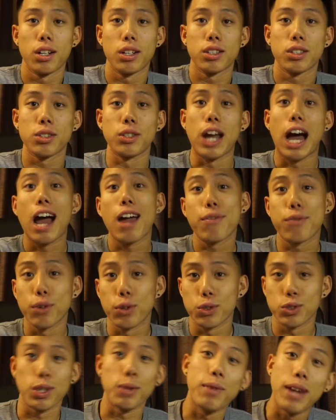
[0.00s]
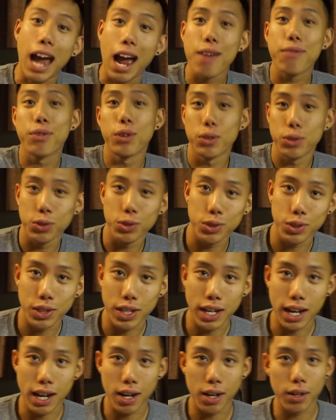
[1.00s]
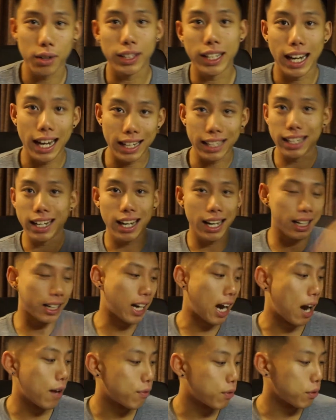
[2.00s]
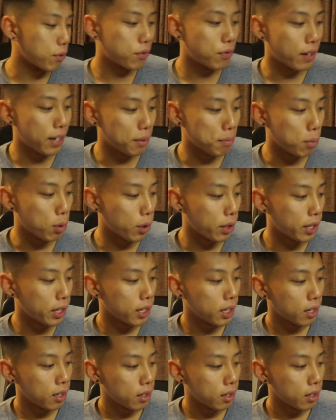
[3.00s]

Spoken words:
to an iPhone, so I'm an iPhone user now, gang, iPhone fanboy.